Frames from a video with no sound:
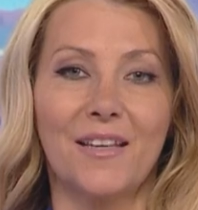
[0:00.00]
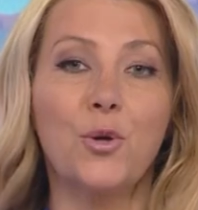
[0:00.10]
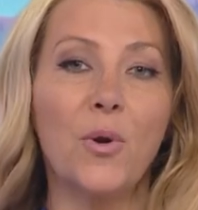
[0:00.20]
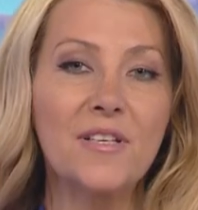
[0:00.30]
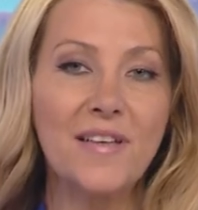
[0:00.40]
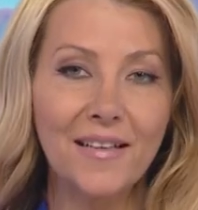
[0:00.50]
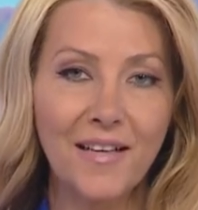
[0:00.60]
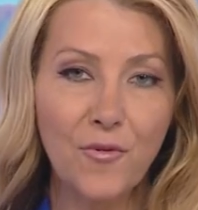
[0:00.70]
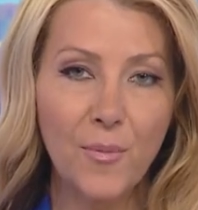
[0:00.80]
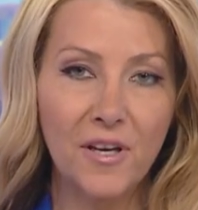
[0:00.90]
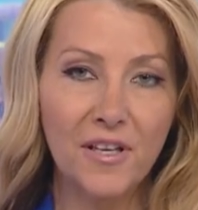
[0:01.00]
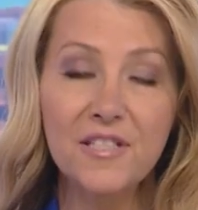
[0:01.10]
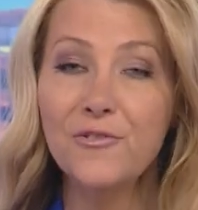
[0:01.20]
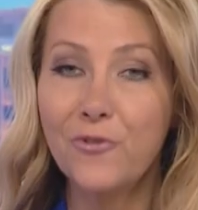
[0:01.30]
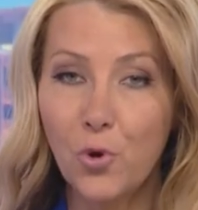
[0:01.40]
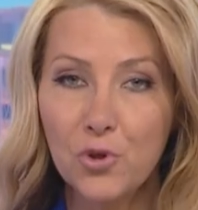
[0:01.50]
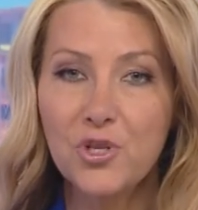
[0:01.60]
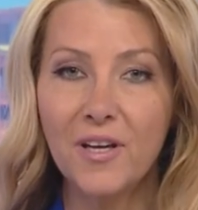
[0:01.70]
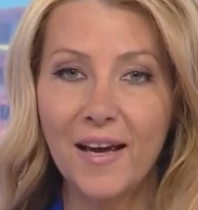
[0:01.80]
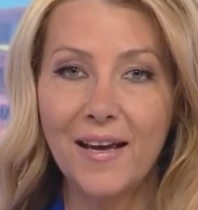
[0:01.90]
The Queensland government is
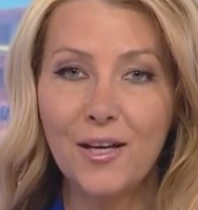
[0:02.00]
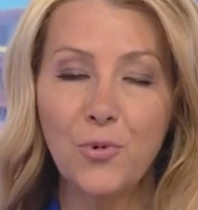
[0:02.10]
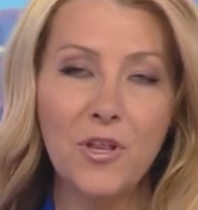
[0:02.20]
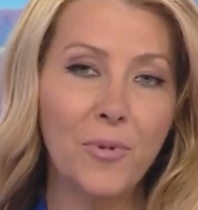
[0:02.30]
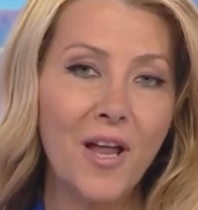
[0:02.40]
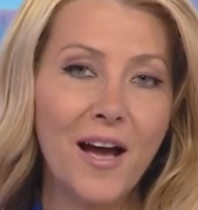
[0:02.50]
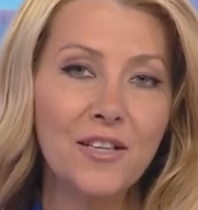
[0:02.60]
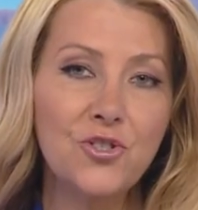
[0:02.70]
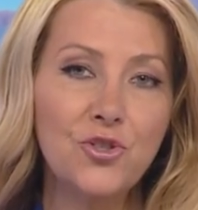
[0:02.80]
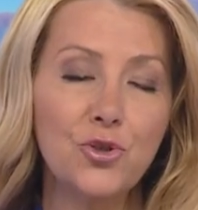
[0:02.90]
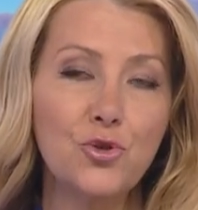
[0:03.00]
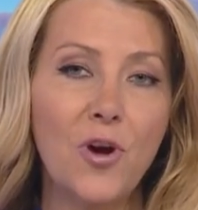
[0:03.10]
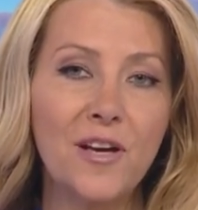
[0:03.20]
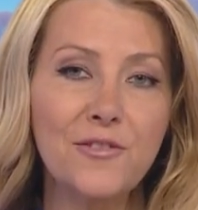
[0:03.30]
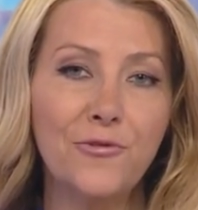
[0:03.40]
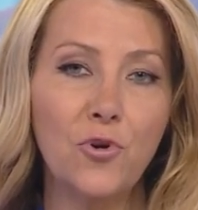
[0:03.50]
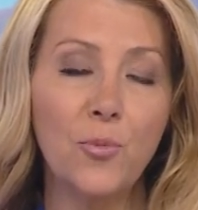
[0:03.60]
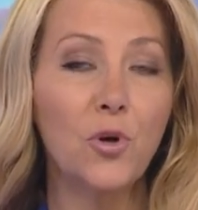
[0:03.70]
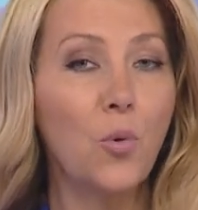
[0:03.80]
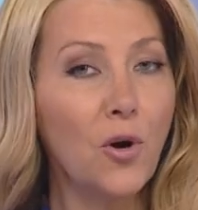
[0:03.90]
forging ahead with plans to
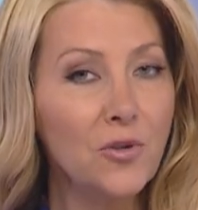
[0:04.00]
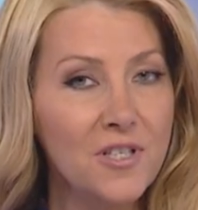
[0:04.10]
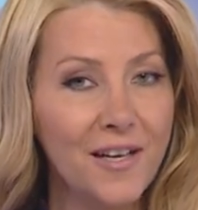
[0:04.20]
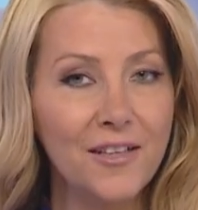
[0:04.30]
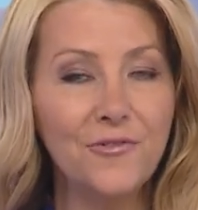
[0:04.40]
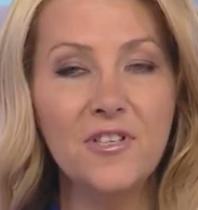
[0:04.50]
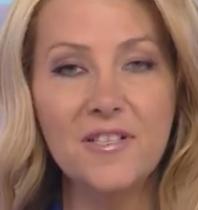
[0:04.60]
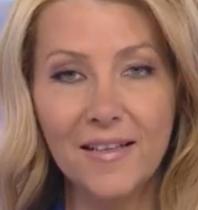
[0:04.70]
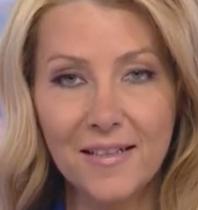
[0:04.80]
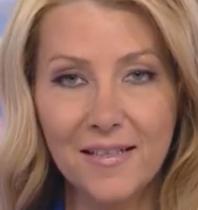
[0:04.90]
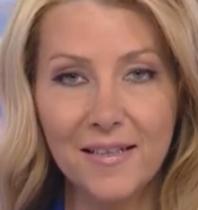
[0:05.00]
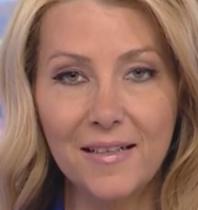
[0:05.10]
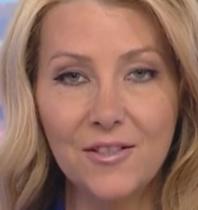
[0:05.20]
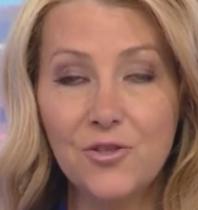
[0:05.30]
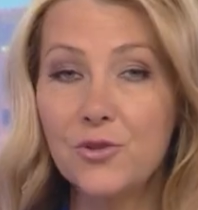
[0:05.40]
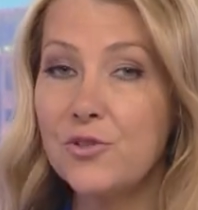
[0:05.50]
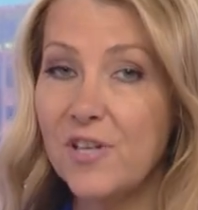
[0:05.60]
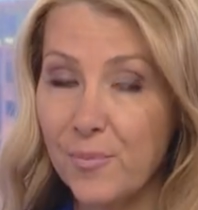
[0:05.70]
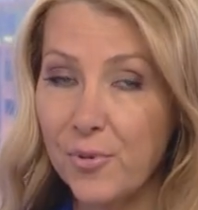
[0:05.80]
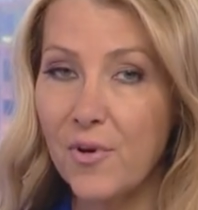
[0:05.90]
transform a quarantine facility into
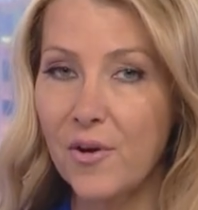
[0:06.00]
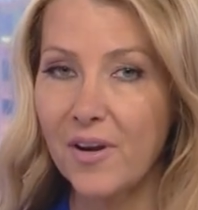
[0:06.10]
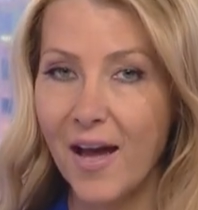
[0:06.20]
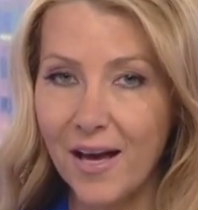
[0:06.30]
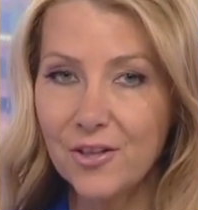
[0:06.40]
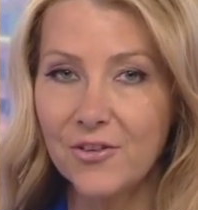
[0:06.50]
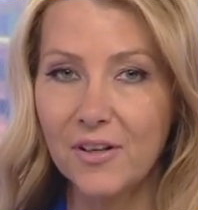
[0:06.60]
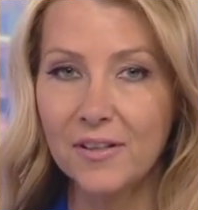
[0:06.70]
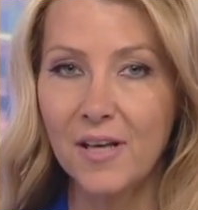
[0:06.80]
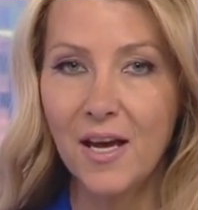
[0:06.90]
temporary housing.